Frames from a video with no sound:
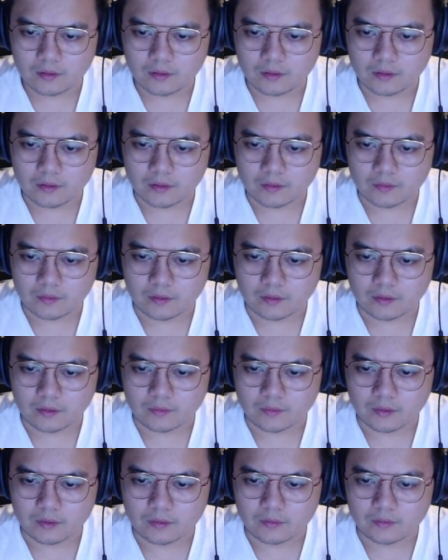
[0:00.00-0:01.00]
There we go.
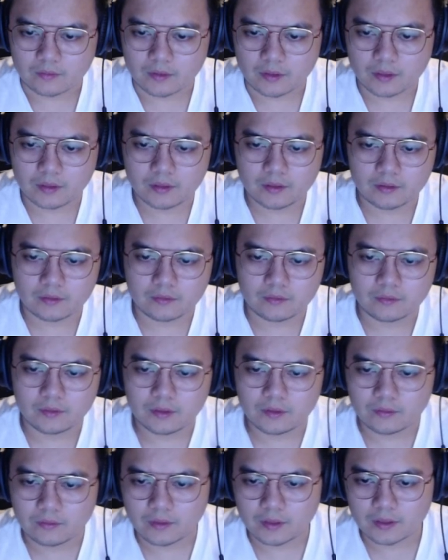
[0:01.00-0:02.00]
We can read,
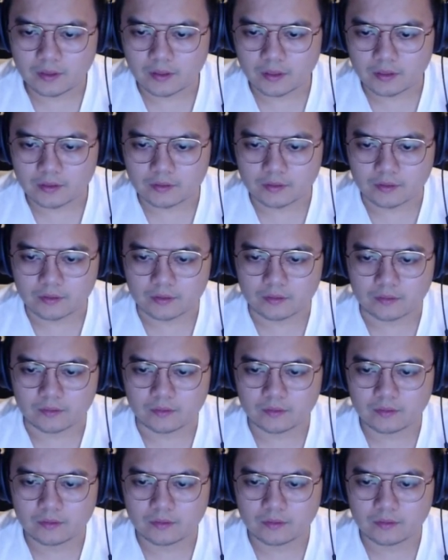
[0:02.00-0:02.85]
write, and execute.